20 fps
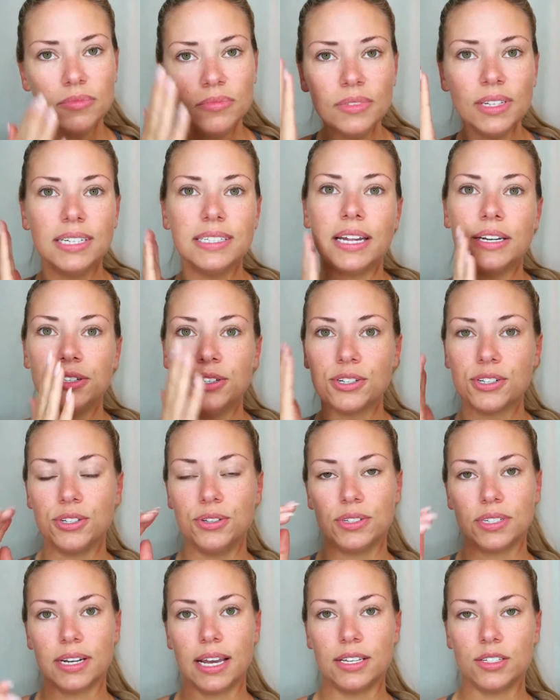And then you just
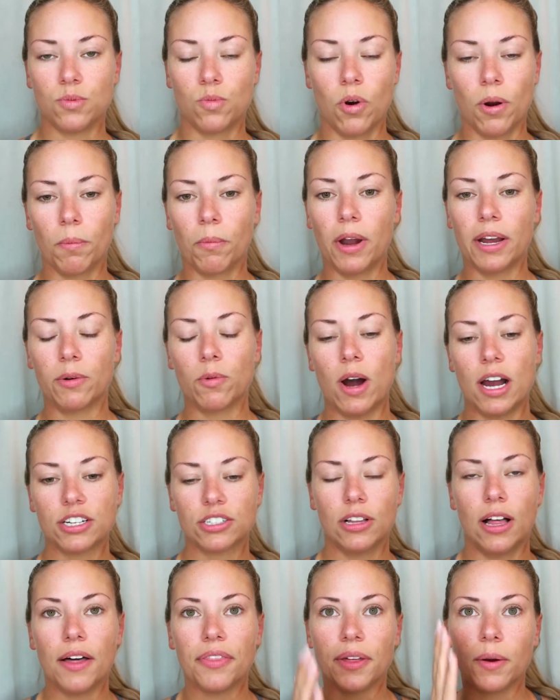use a nice warm wet
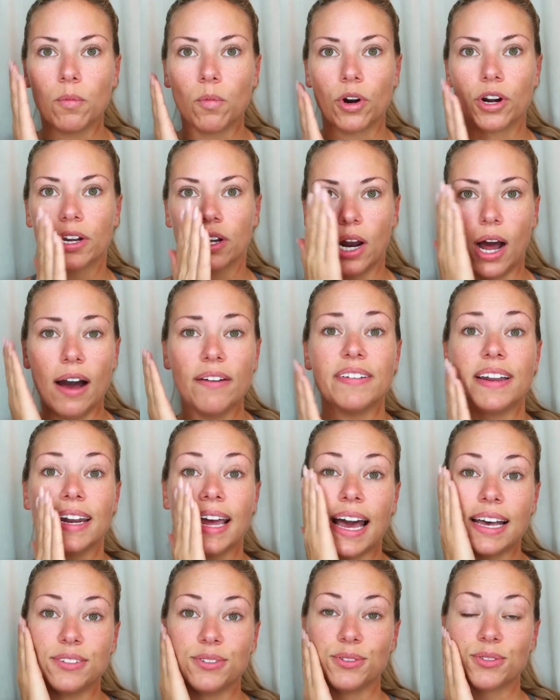washcloth and work it off, and
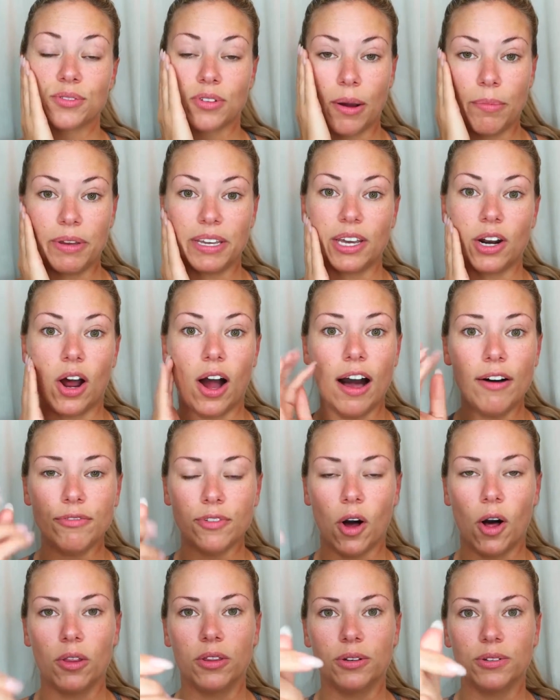as you're scrubbing it off,
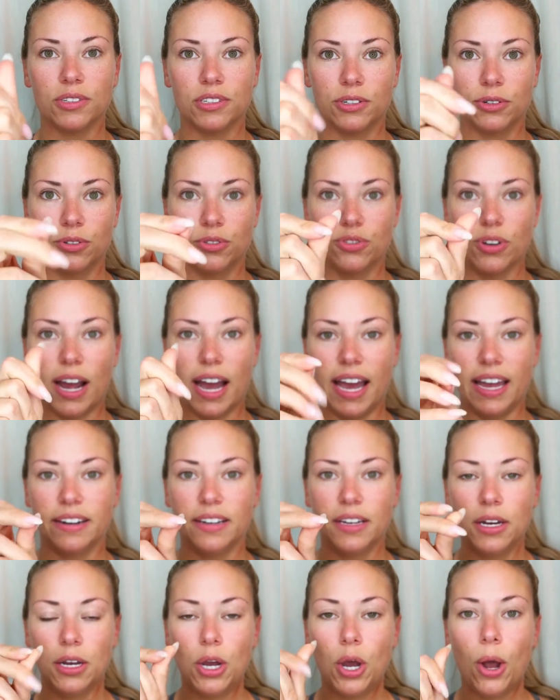all those little
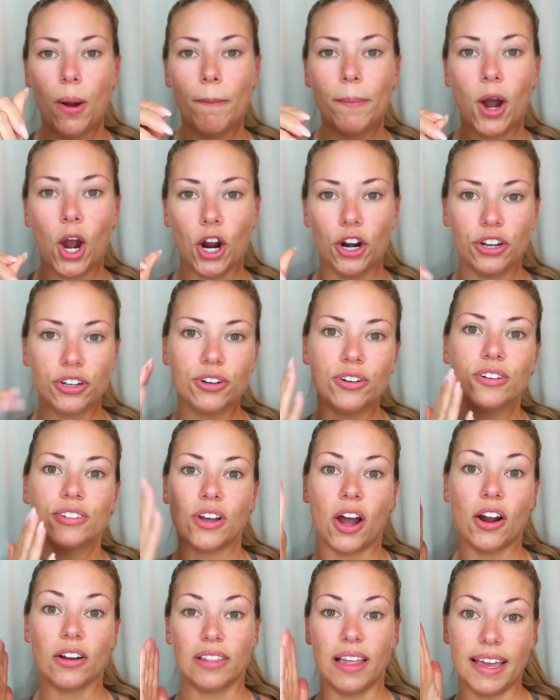dried particles
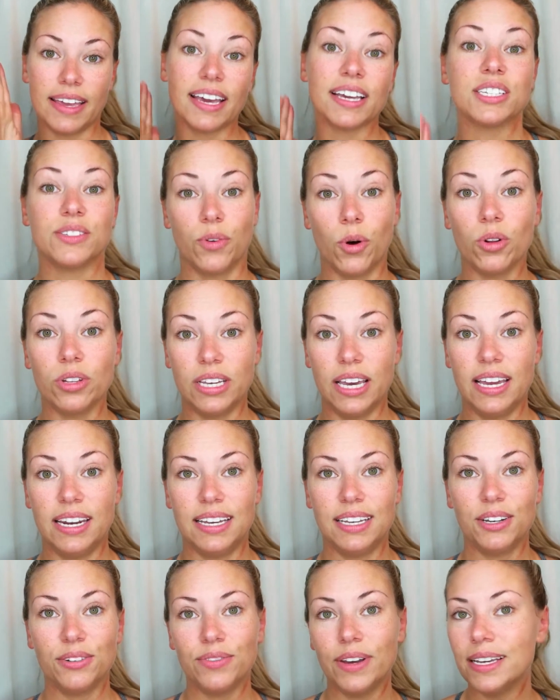are like
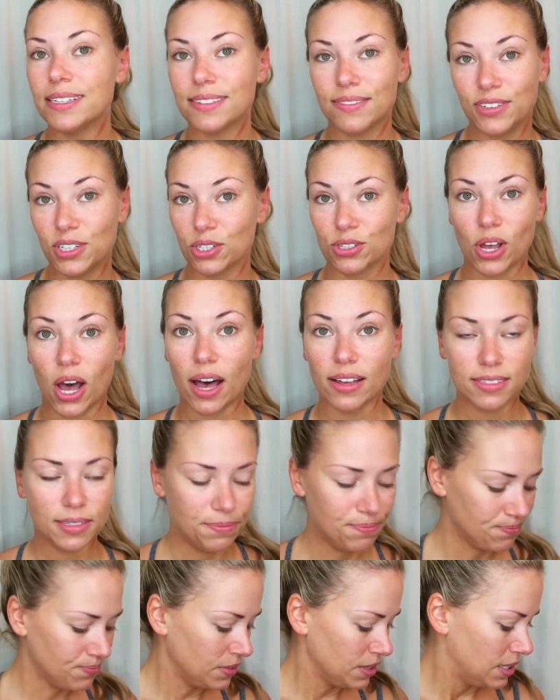exfoliating your face. Feels
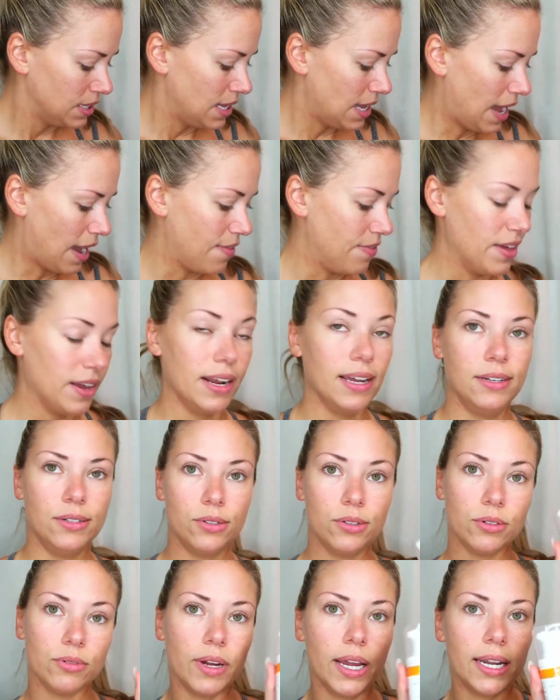awesome. And then I
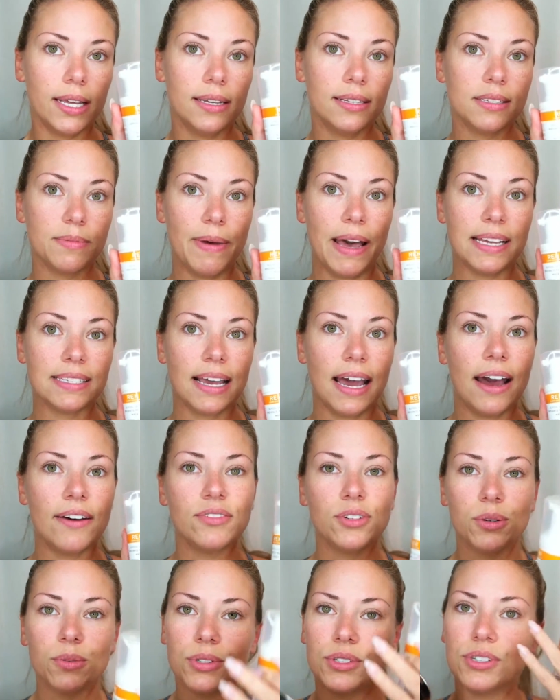do the Radiance mask
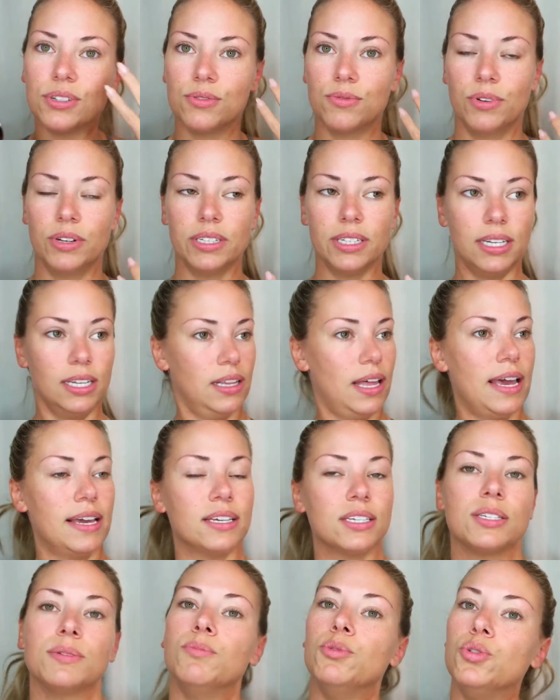after, which is really
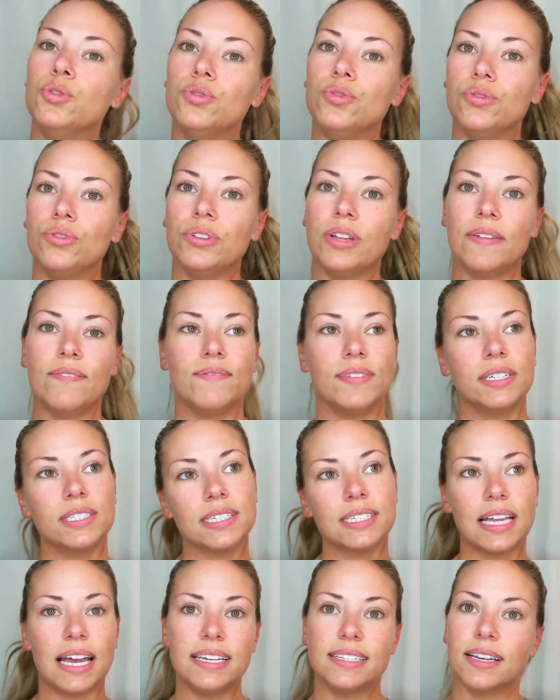like smooth and
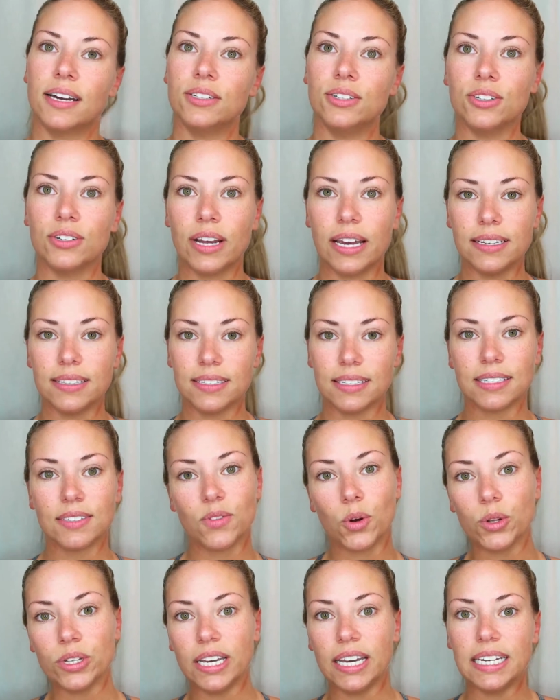feels nice on your nice
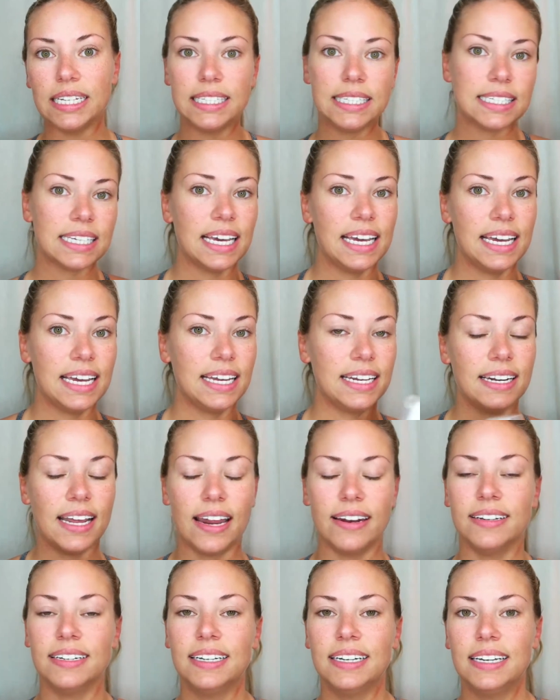exfoliated skin,
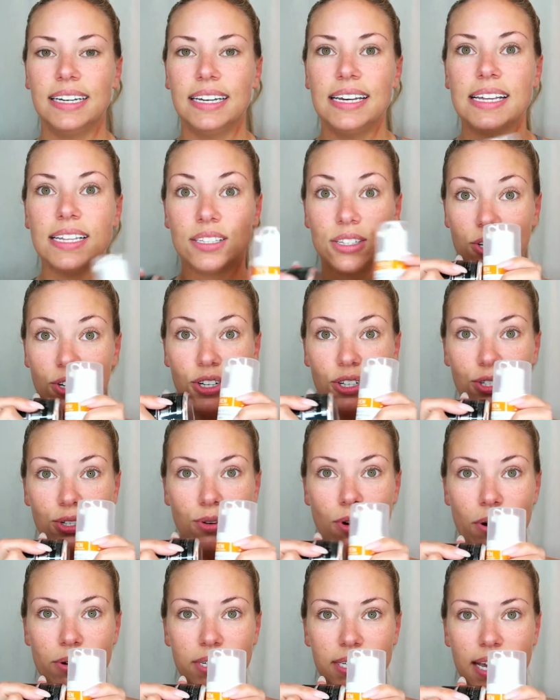and it's a good
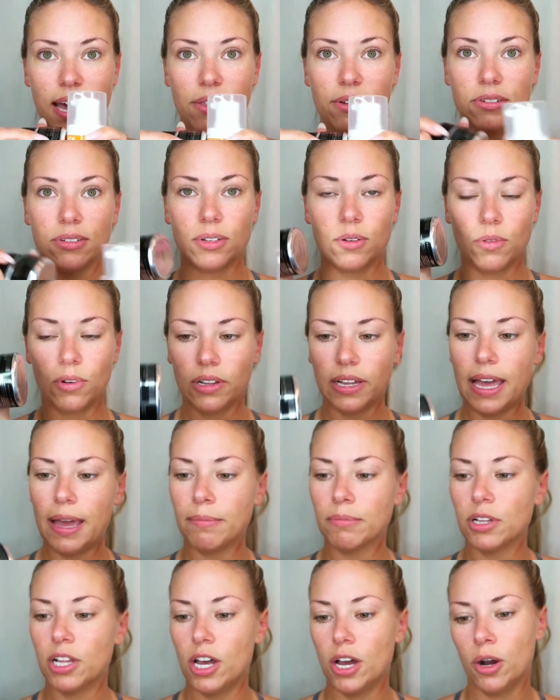duo together. So
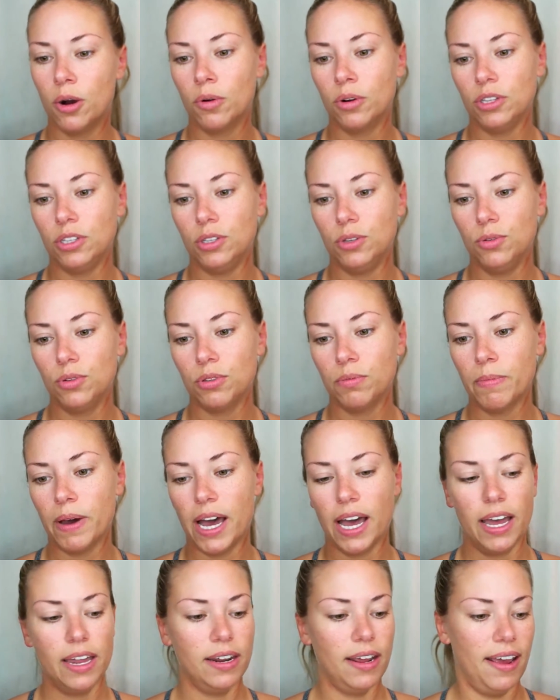GlamGlow,
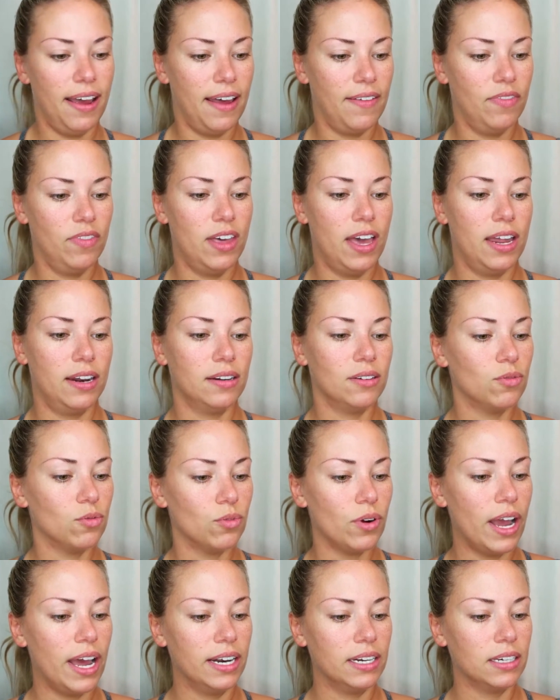YOUTHMUD, and then
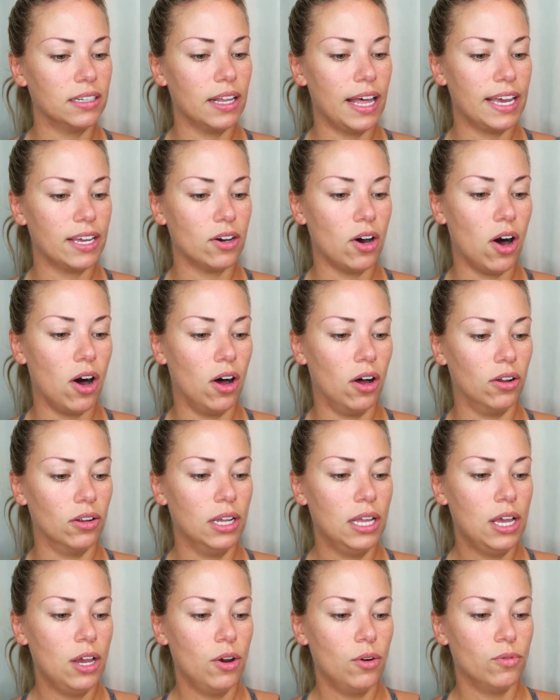REN
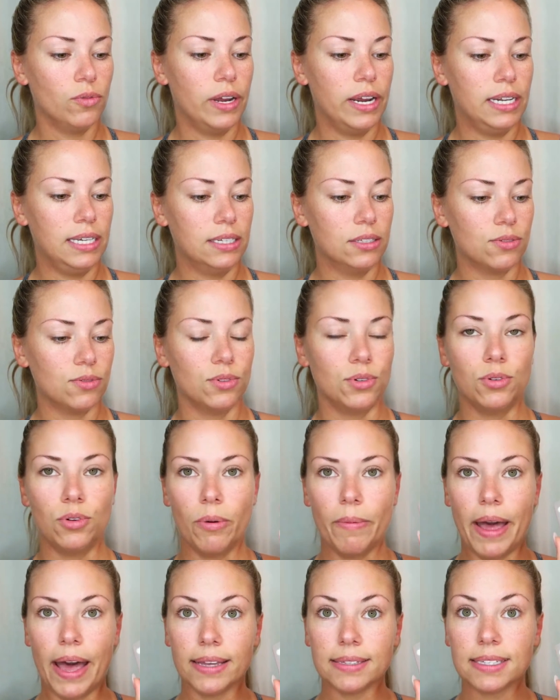Glycol Radiance
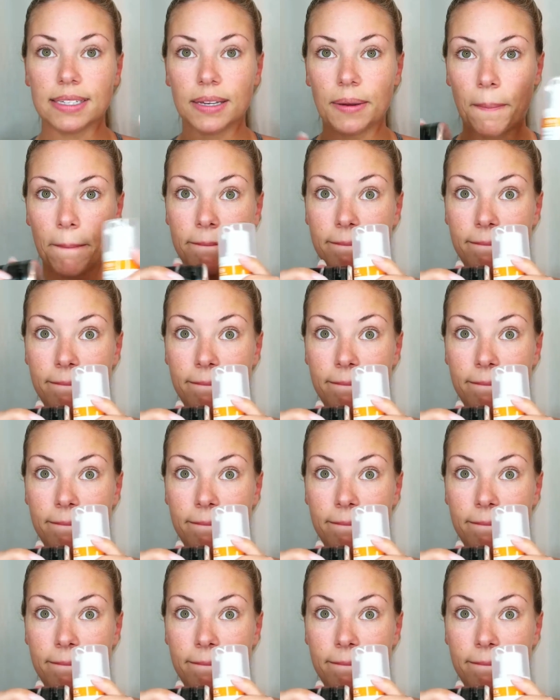Renewal Mask.